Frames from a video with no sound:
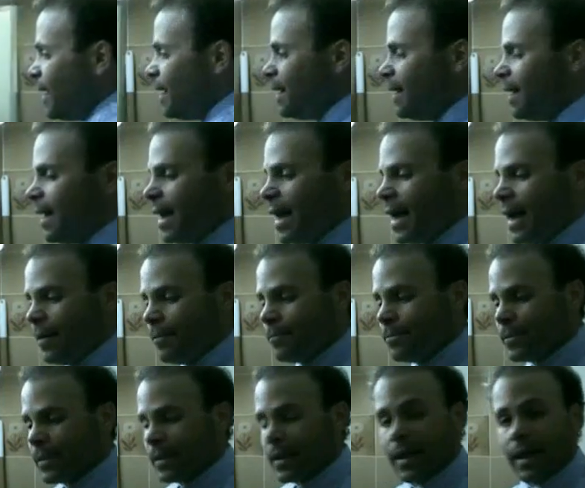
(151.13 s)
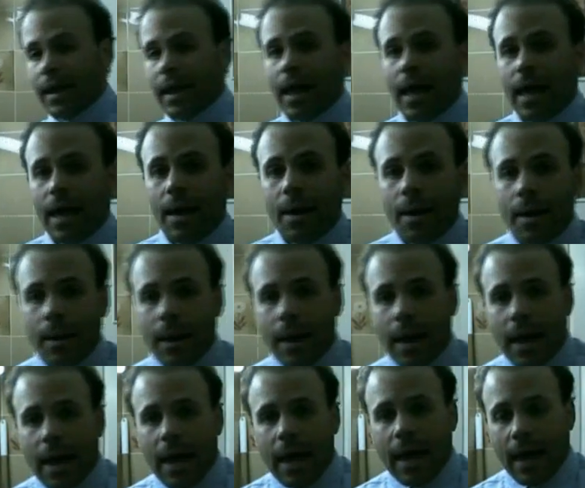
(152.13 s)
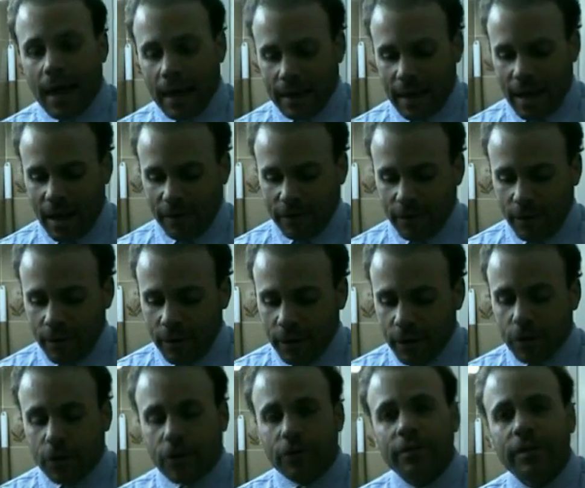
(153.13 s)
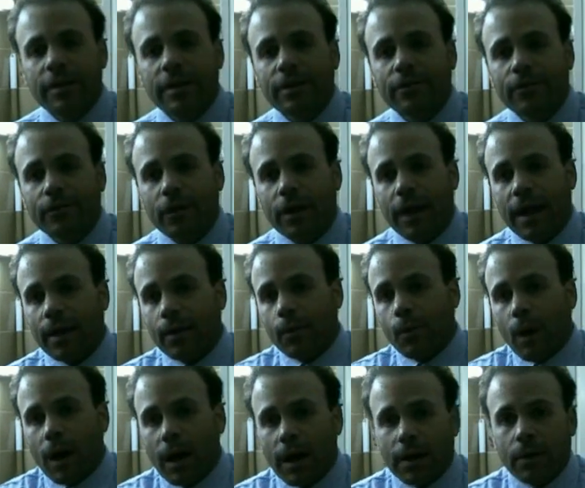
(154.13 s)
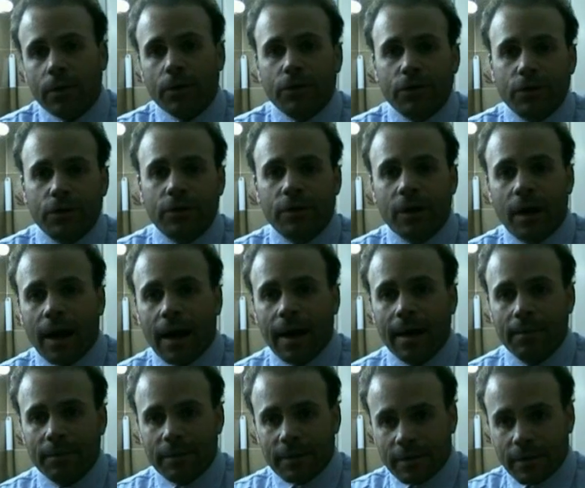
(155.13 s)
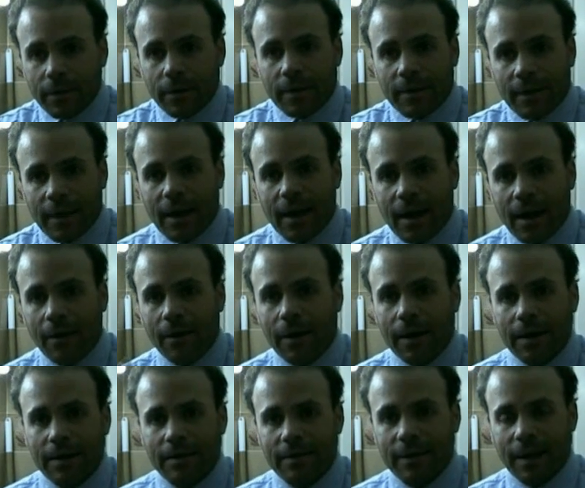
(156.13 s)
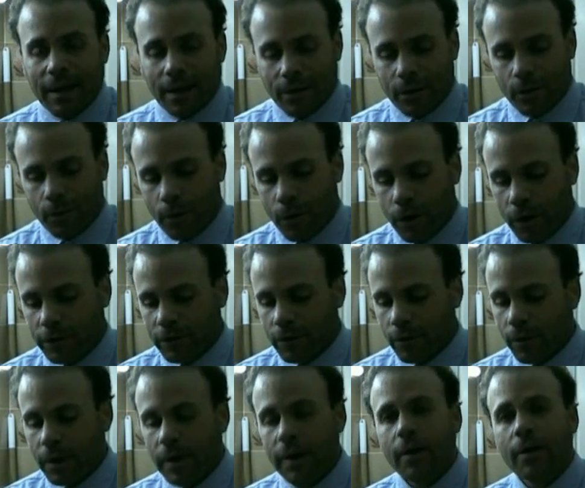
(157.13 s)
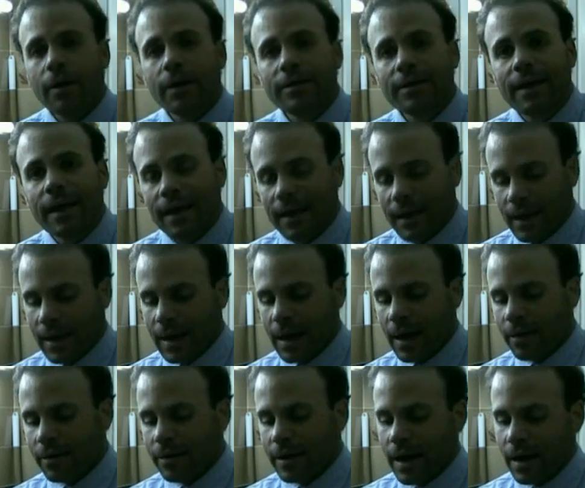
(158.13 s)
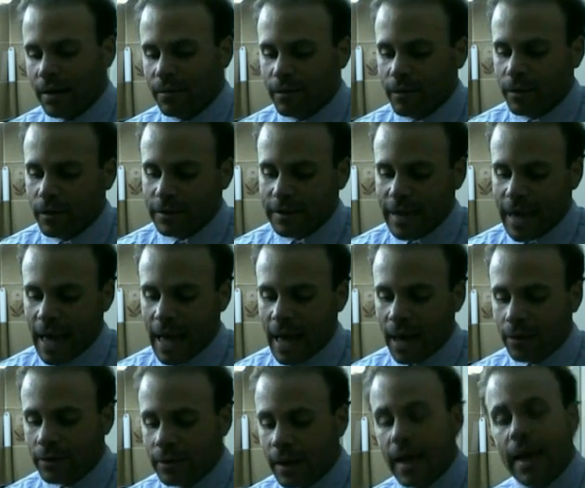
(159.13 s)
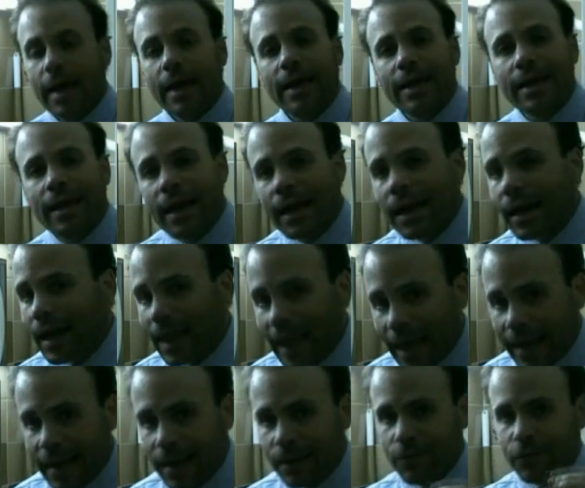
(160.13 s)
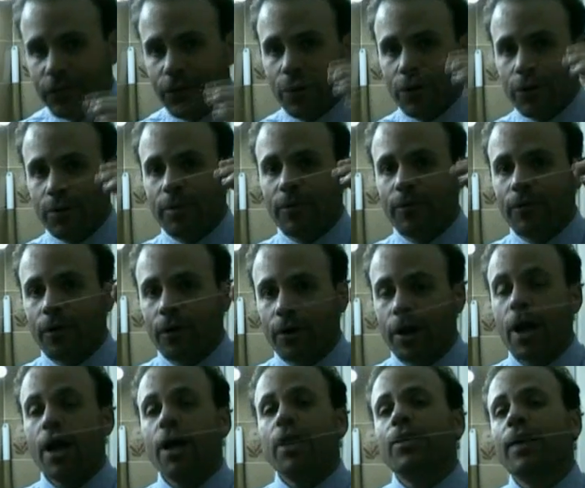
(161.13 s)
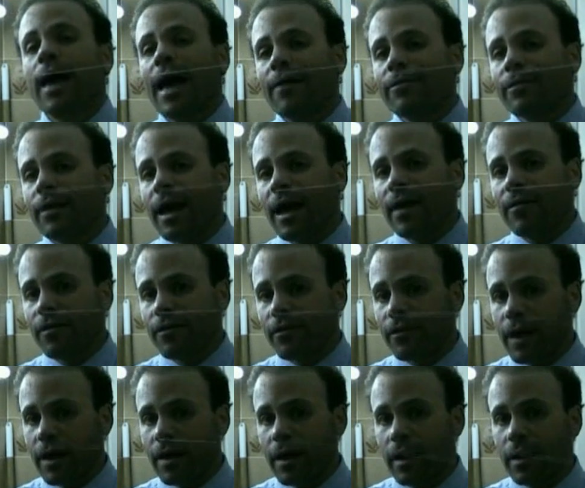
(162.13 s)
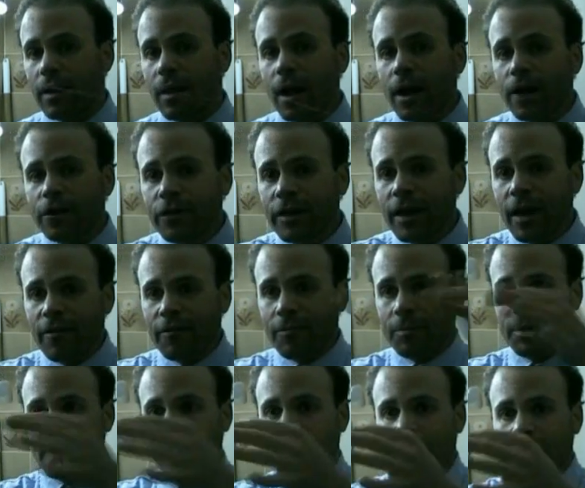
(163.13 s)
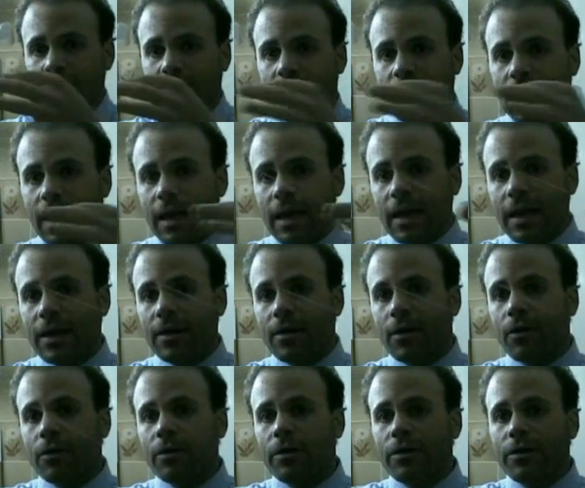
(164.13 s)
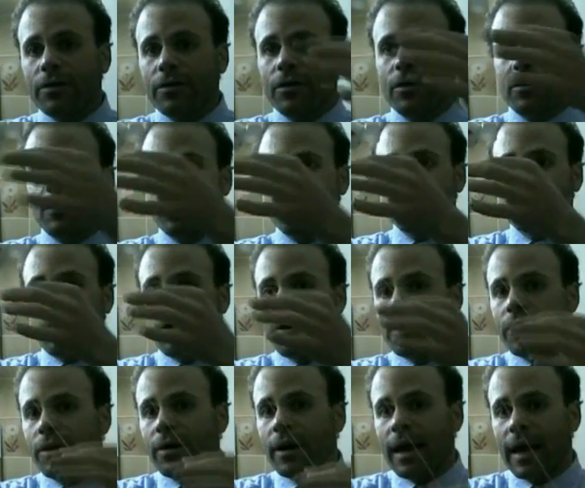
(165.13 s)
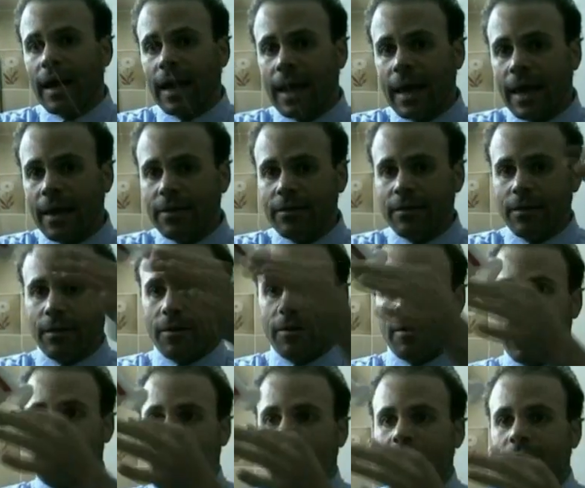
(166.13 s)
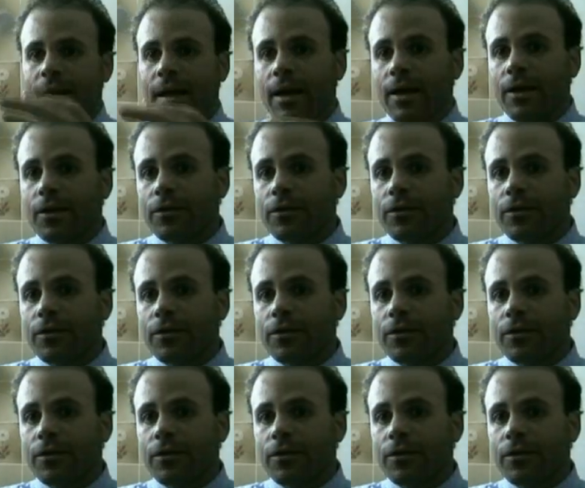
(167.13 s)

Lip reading: Yeah. And after we used it for like 1 or 2 times, it's going to tear and it's not going to work. So we're going to take another dental floss out. Again, like I've shown you before, you have to have a large enough piece in order to use on your hand, alright?